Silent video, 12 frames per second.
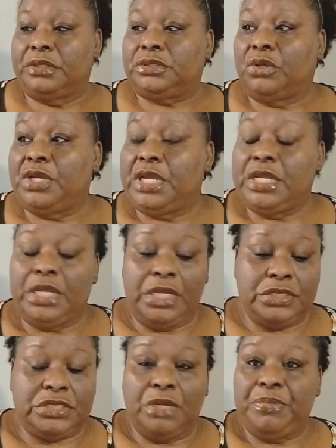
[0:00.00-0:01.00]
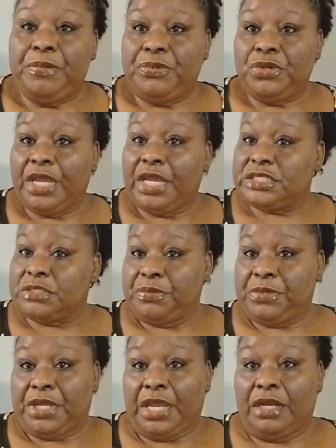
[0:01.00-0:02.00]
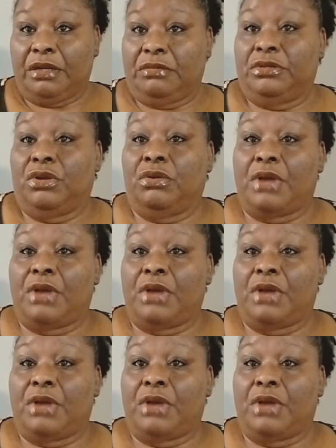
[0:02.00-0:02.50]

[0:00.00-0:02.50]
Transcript: So some people you can, some you can't.